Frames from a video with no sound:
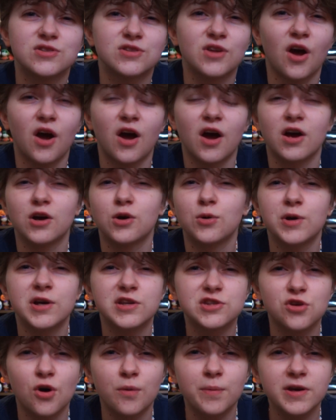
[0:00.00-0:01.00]
uh, queer
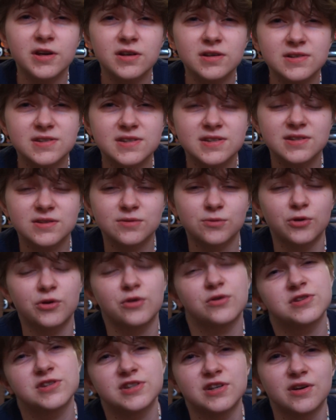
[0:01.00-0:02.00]
topics, well
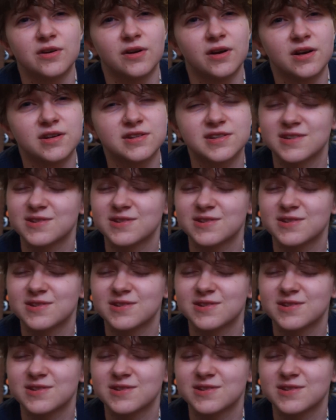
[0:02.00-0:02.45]
not serious,